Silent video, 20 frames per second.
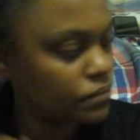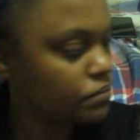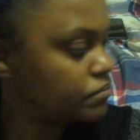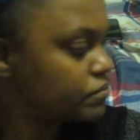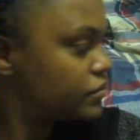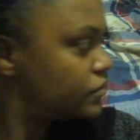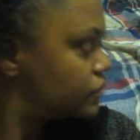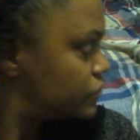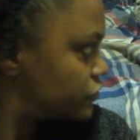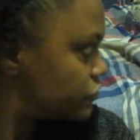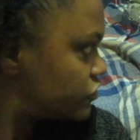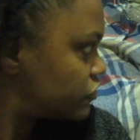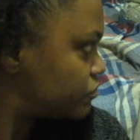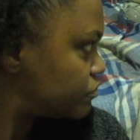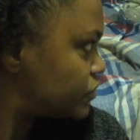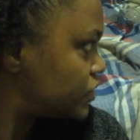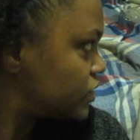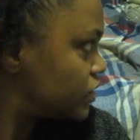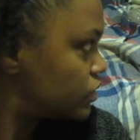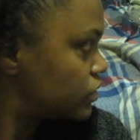about it
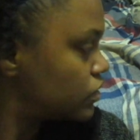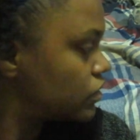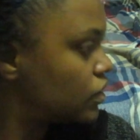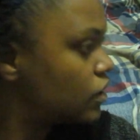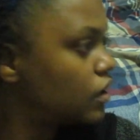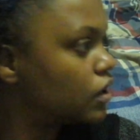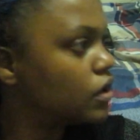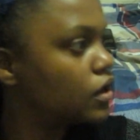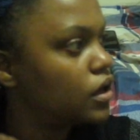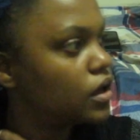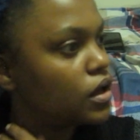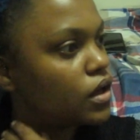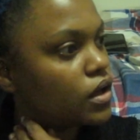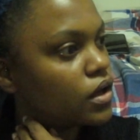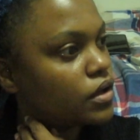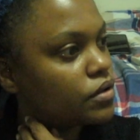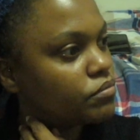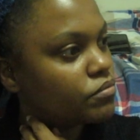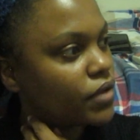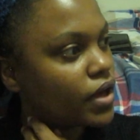for
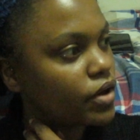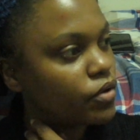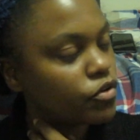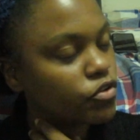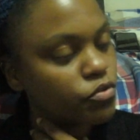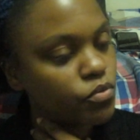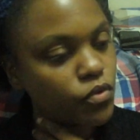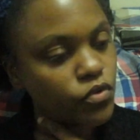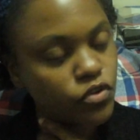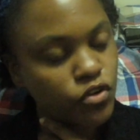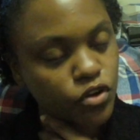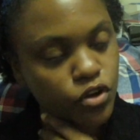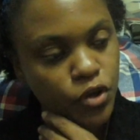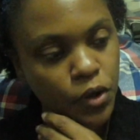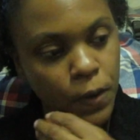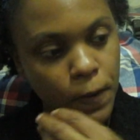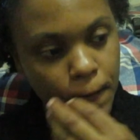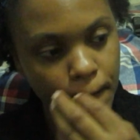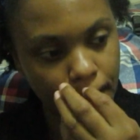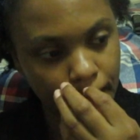me. Um,
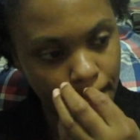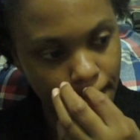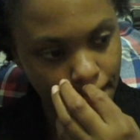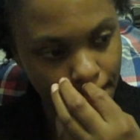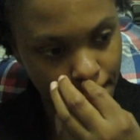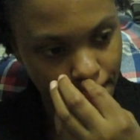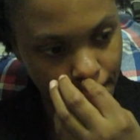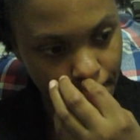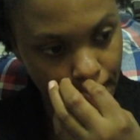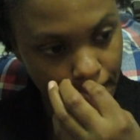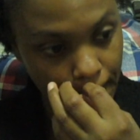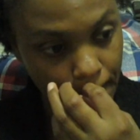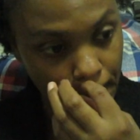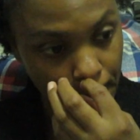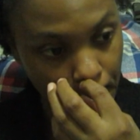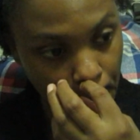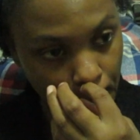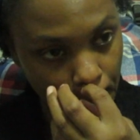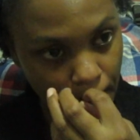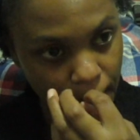I was supposed to cook
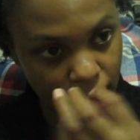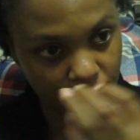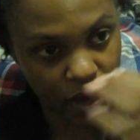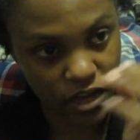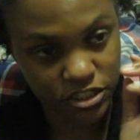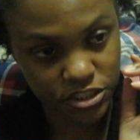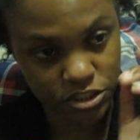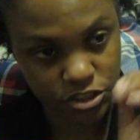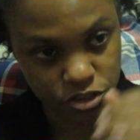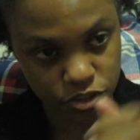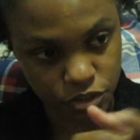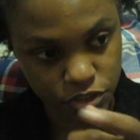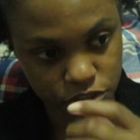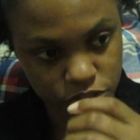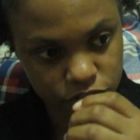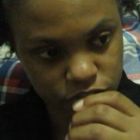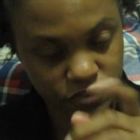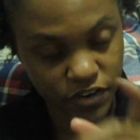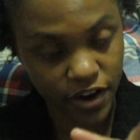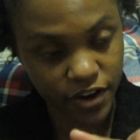
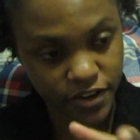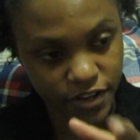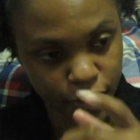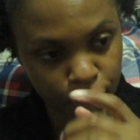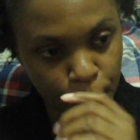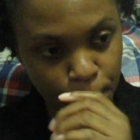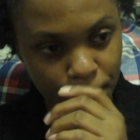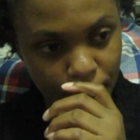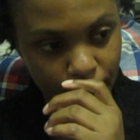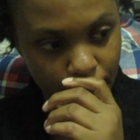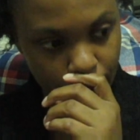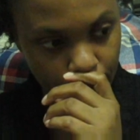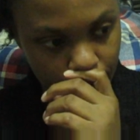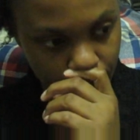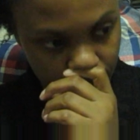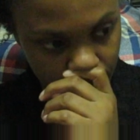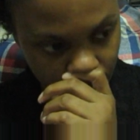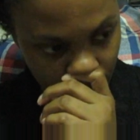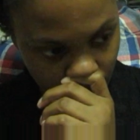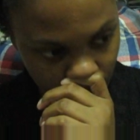actually Thursday,
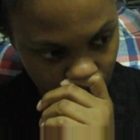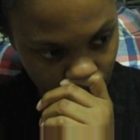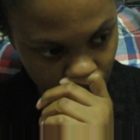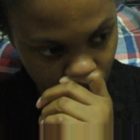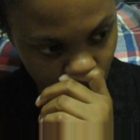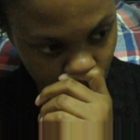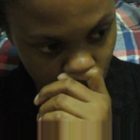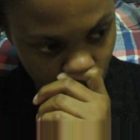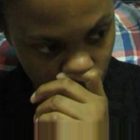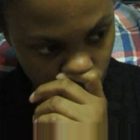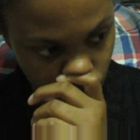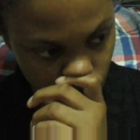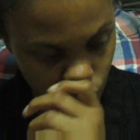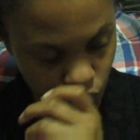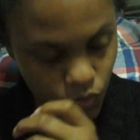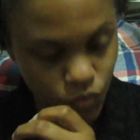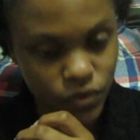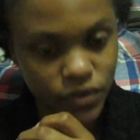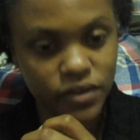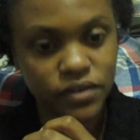Friday, but
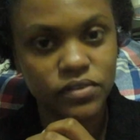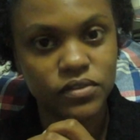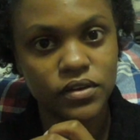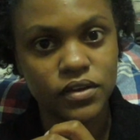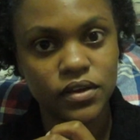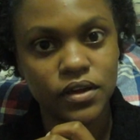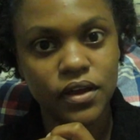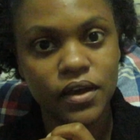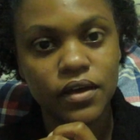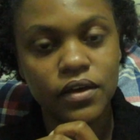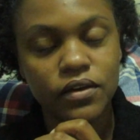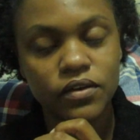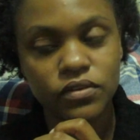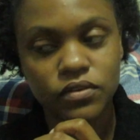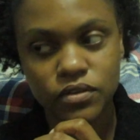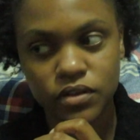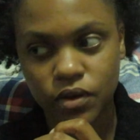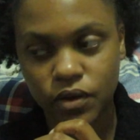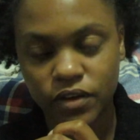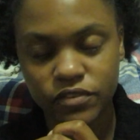I was too
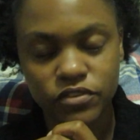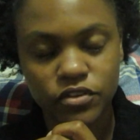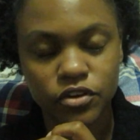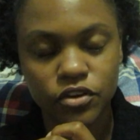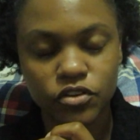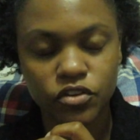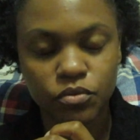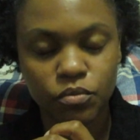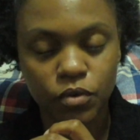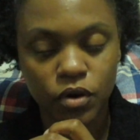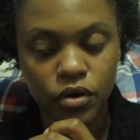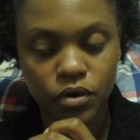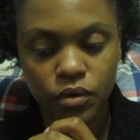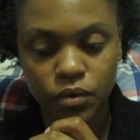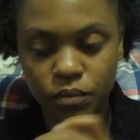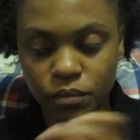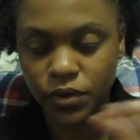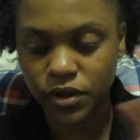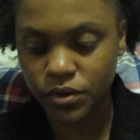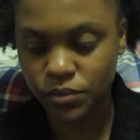lazy, so now I
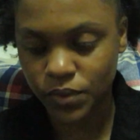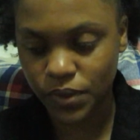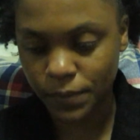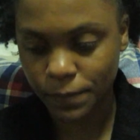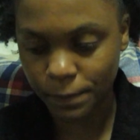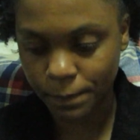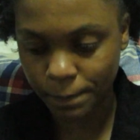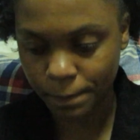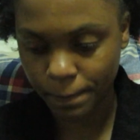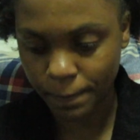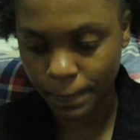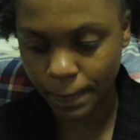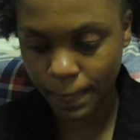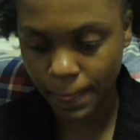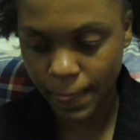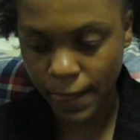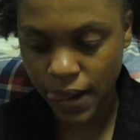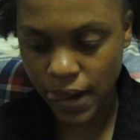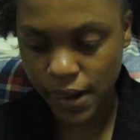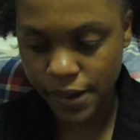have to cook tomorrow.
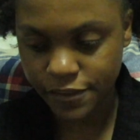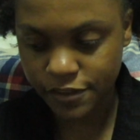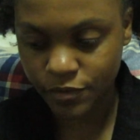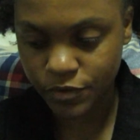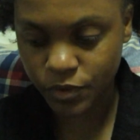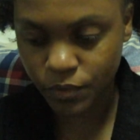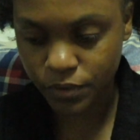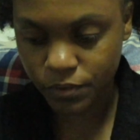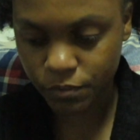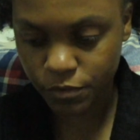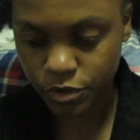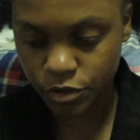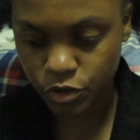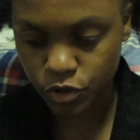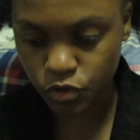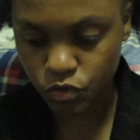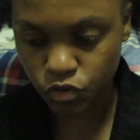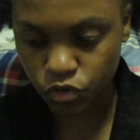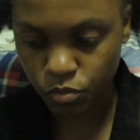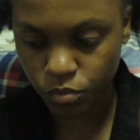Anyway.
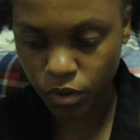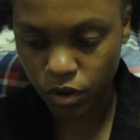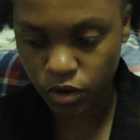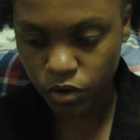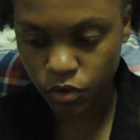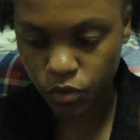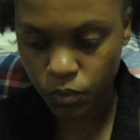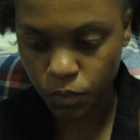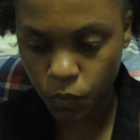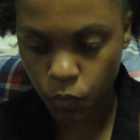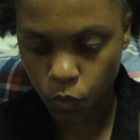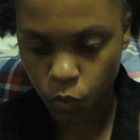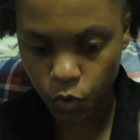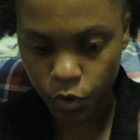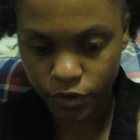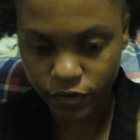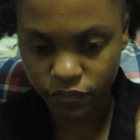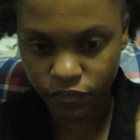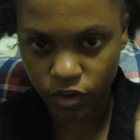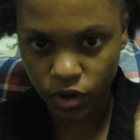Don't know what I'm going to do
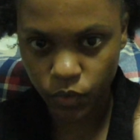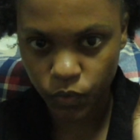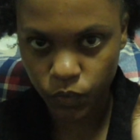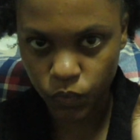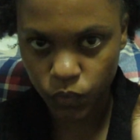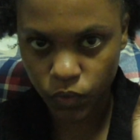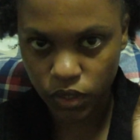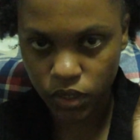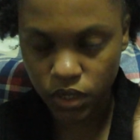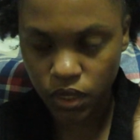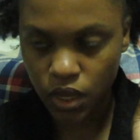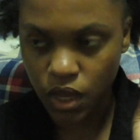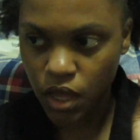tomorrow or